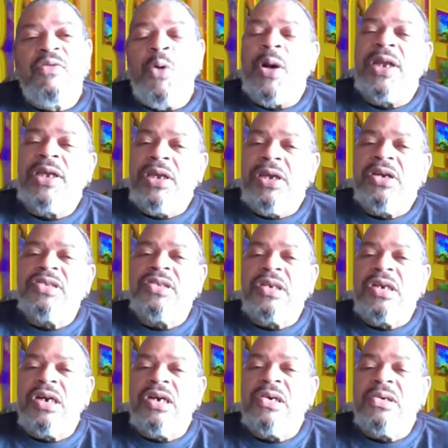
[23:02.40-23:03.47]
40 years
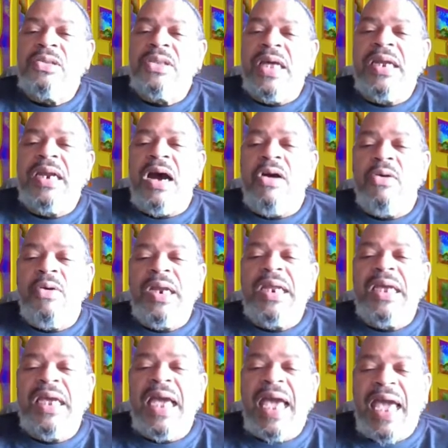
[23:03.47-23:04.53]
ago, they'd
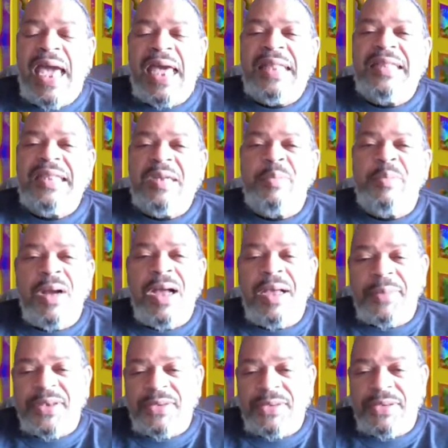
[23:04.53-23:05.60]
already had that
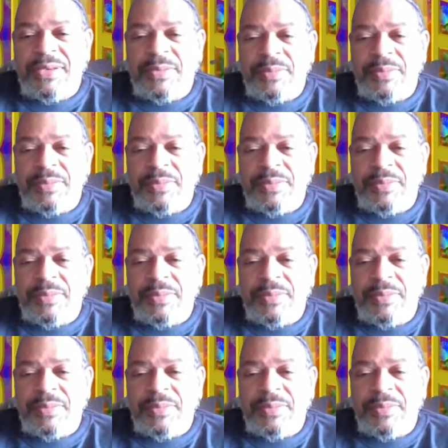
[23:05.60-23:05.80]
promise.